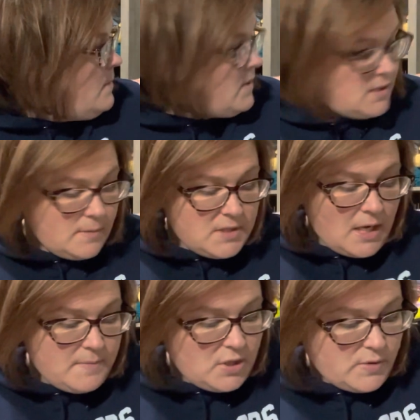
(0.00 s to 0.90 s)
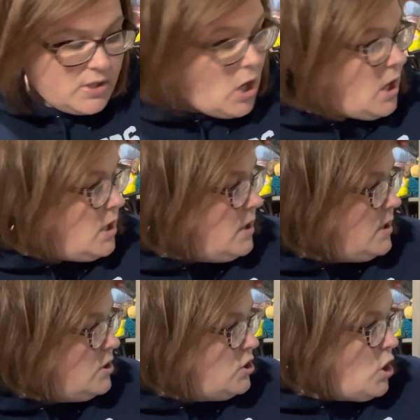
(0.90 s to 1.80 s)
but sometimes it was hard
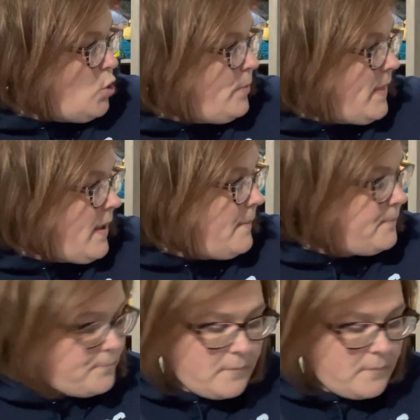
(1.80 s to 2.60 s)
to open them.